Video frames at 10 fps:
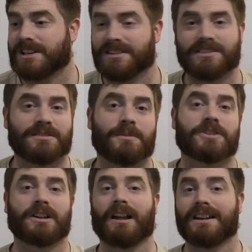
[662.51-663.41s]
Yes, it's a
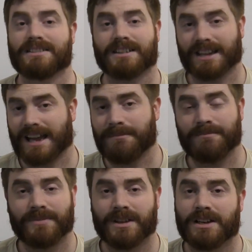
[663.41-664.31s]
much lighter
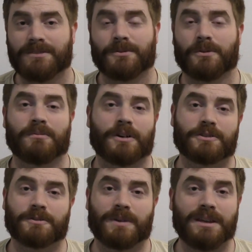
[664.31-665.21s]
game for
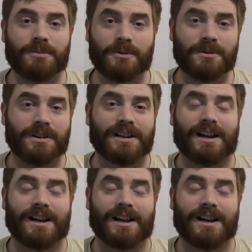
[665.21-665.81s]
most people.